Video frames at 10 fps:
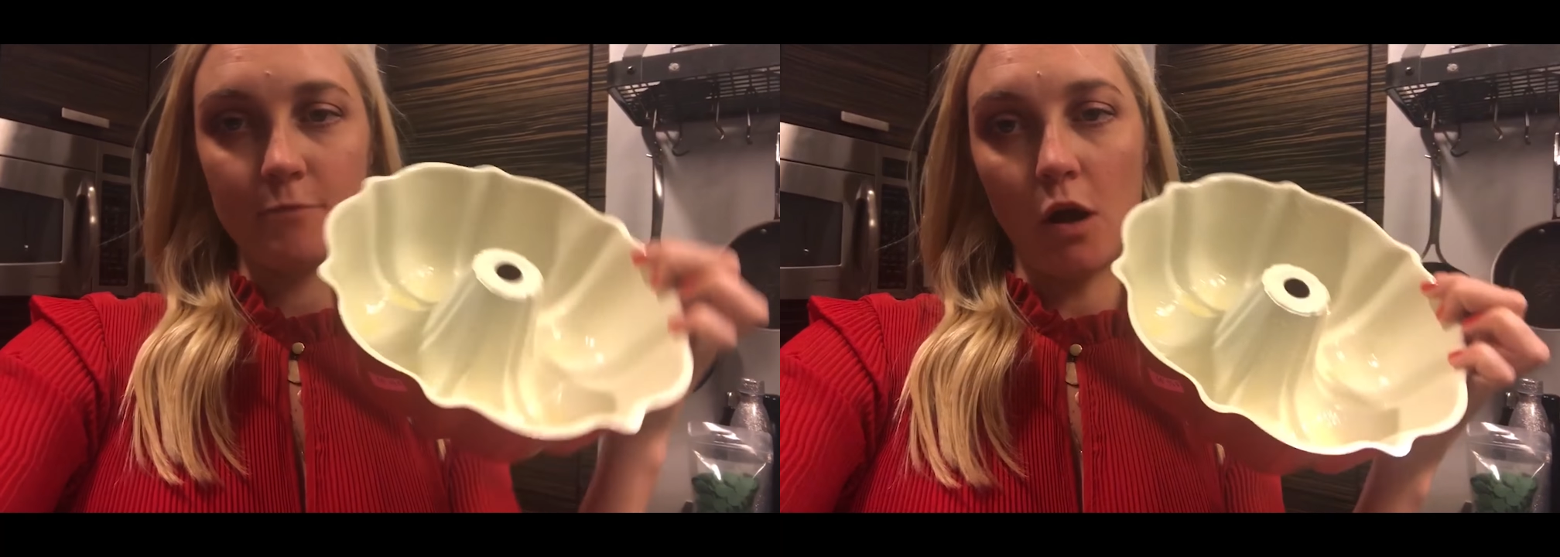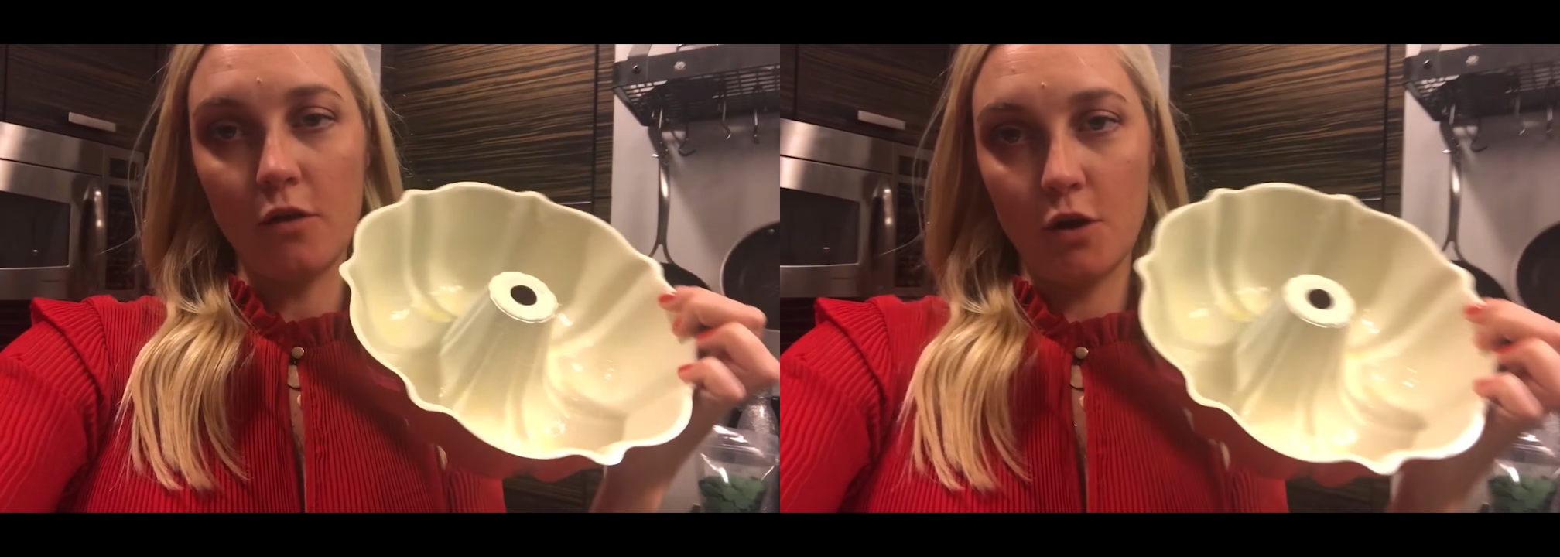
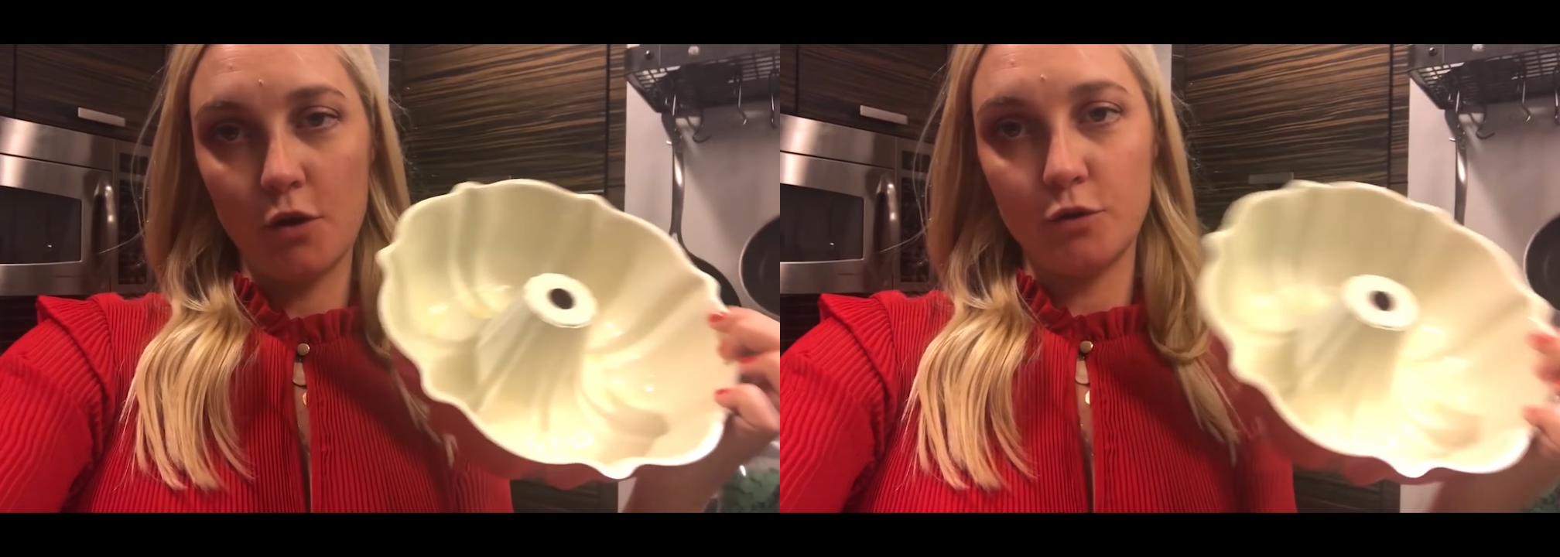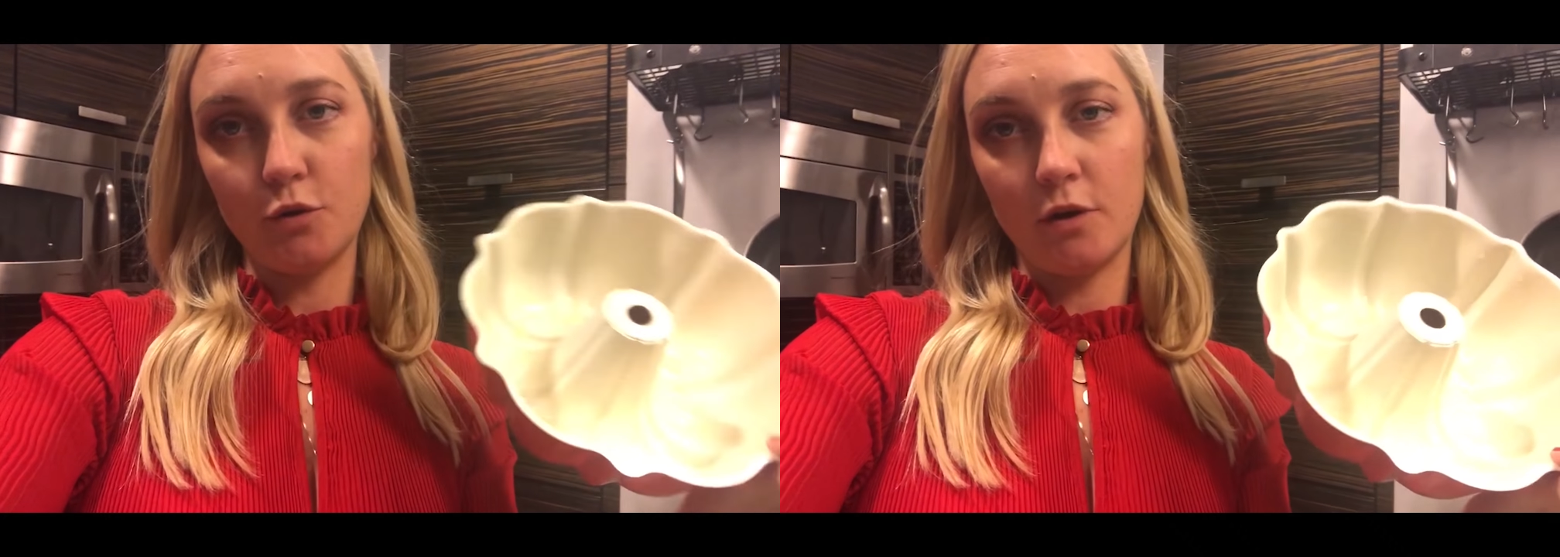
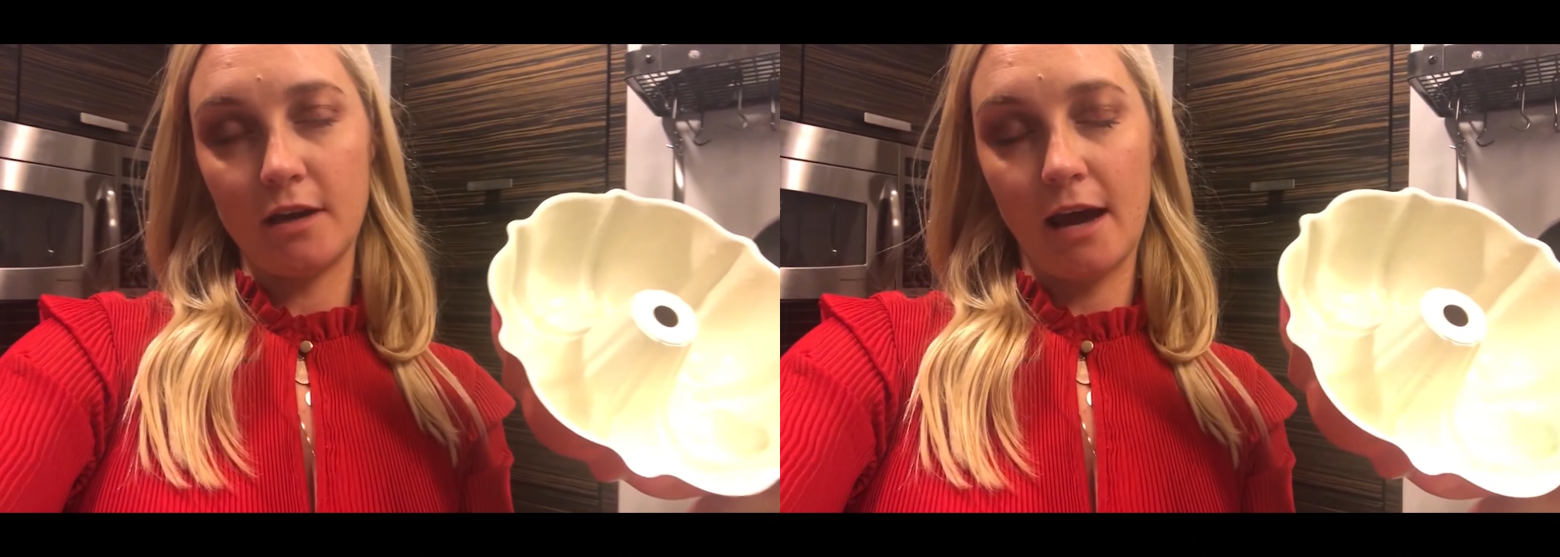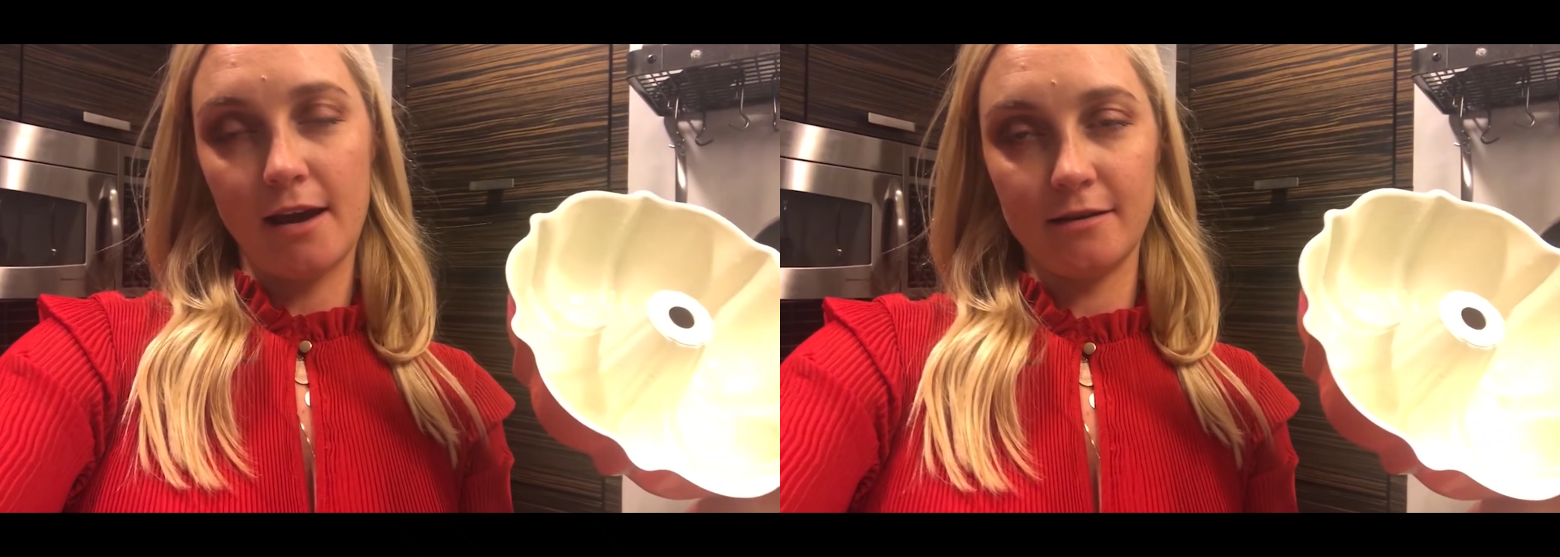although you could
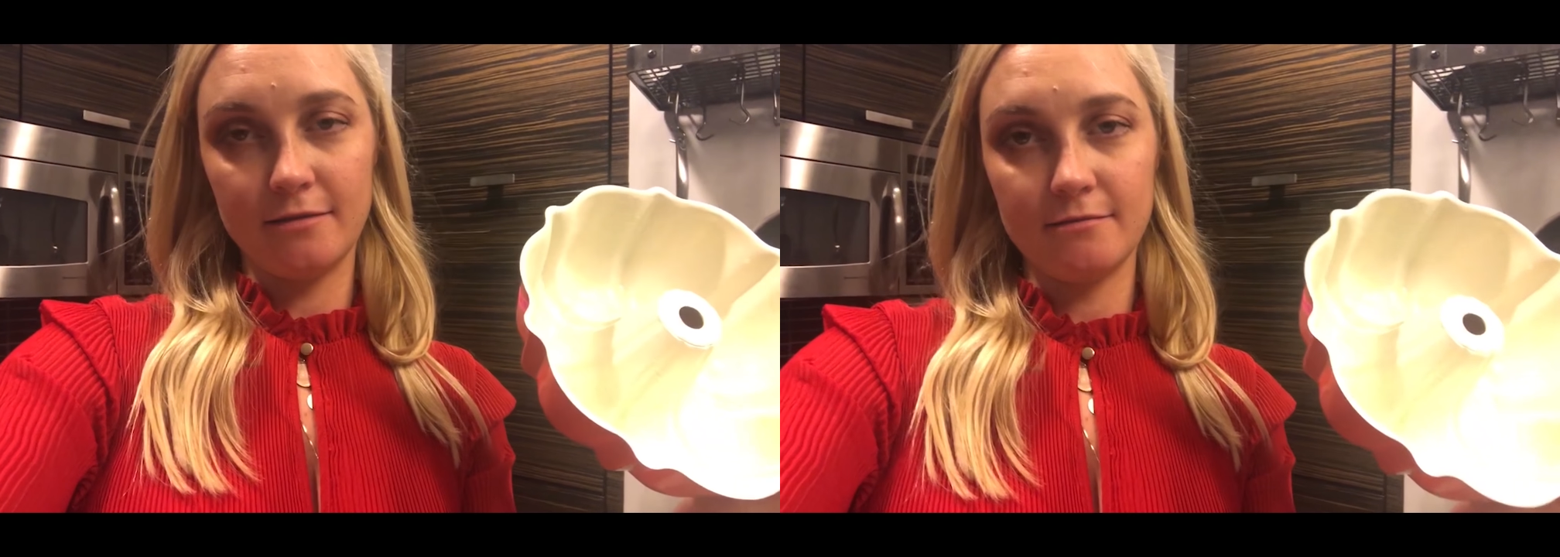get